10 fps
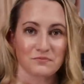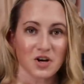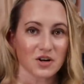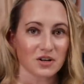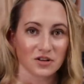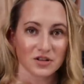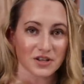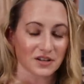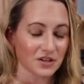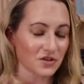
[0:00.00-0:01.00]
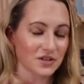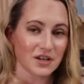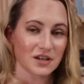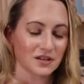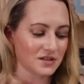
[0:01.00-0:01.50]
miracles on
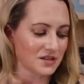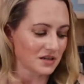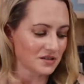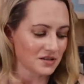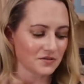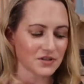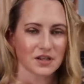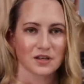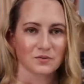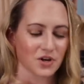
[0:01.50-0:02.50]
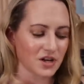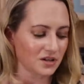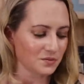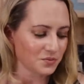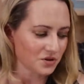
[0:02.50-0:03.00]
irritated, sensitive skin,
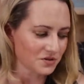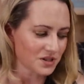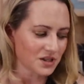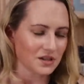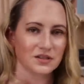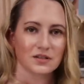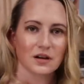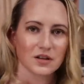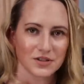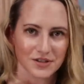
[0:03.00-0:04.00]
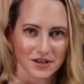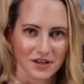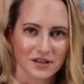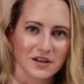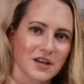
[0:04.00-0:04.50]
breakout-prone skin, dull
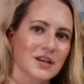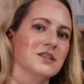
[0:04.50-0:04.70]
skin,